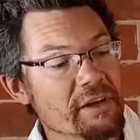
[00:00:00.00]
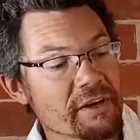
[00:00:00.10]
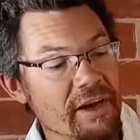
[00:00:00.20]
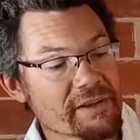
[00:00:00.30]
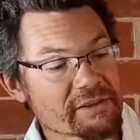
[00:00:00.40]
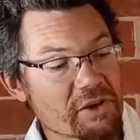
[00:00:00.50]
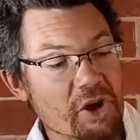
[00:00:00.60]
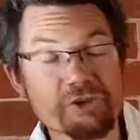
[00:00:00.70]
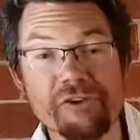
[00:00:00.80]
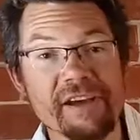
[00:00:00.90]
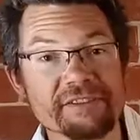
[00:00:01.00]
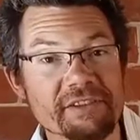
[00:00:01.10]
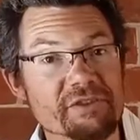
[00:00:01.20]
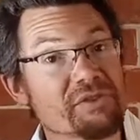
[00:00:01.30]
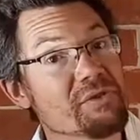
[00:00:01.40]
As
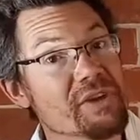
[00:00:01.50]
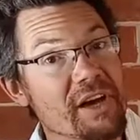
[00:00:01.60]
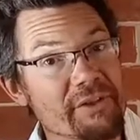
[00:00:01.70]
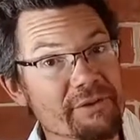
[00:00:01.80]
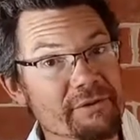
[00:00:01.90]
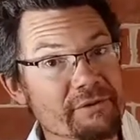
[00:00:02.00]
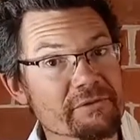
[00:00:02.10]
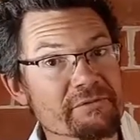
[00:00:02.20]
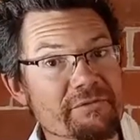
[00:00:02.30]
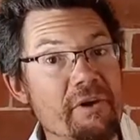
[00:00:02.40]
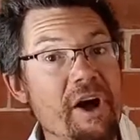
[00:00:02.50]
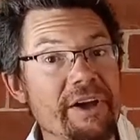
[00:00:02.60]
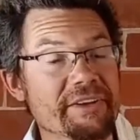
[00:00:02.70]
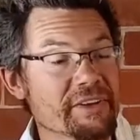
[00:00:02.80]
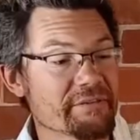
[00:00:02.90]
contrasted to the other
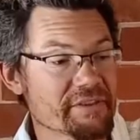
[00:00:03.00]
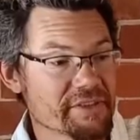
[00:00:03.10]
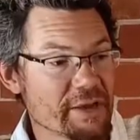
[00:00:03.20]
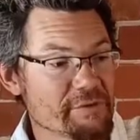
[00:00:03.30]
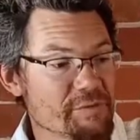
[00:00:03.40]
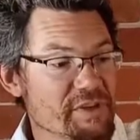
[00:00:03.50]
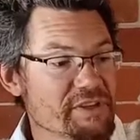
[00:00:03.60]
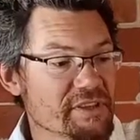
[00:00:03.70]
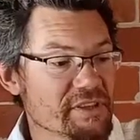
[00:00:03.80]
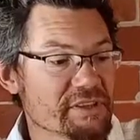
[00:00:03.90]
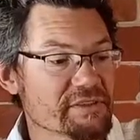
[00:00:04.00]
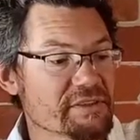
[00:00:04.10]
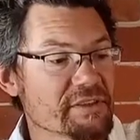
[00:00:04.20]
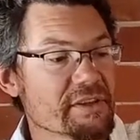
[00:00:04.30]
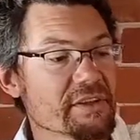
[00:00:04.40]
variety of the same species,
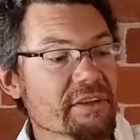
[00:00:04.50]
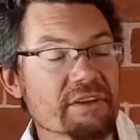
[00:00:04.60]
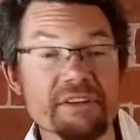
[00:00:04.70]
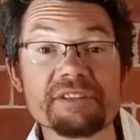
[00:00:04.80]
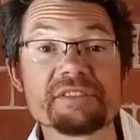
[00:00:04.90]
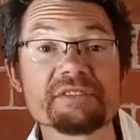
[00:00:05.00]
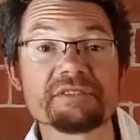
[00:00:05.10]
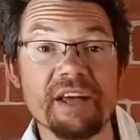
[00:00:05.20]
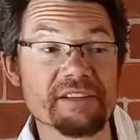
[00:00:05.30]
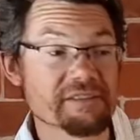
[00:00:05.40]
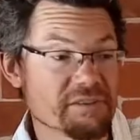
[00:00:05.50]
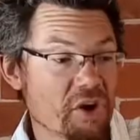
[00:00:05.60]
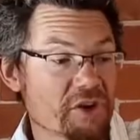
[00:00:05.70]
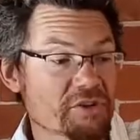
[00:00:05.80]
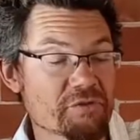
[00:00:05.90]
this does
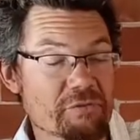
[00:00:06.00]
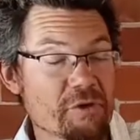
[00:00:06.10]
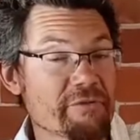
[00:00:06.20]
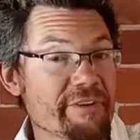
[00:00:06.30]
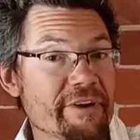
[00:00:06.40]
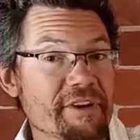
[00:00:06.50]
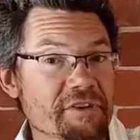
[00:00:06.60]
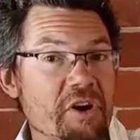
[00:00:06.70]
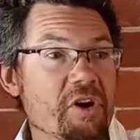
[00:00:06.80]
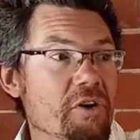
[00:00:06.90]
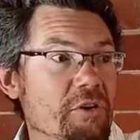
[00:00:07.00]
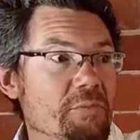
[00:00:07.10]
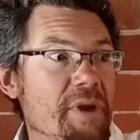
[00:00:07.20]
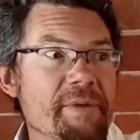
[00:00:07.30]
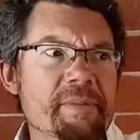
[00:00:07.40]
not grow very tall,
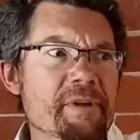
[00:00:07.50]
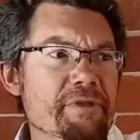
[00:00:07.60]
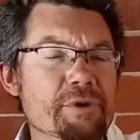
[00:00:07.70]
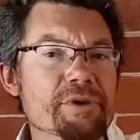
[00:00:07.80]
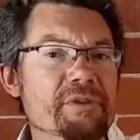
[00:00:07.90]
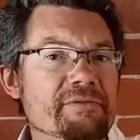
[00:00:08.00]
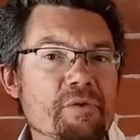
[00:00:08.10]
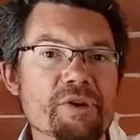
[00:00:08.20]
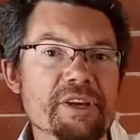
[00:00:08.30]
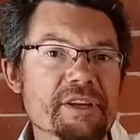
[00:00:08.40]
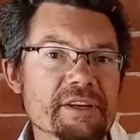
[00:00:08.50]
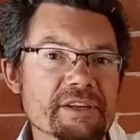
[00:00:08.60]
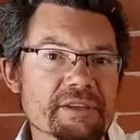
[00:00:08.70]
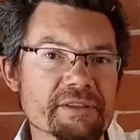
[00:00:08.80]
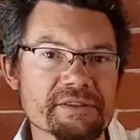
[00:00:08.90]
maybe about 30 to
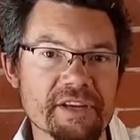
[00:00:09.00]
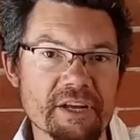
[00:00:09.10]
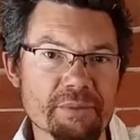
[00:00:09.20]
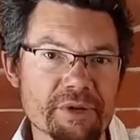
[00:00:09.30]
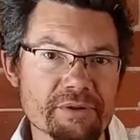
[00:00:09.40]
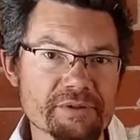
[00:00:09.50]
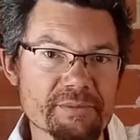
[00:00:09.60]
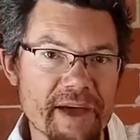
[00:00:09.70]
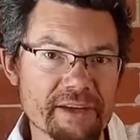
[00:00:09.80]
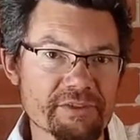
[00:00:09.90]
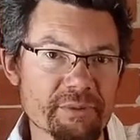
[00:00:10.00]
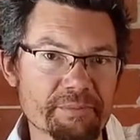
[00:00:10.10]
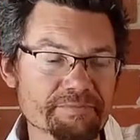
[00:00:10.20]
40 centimeters maximum.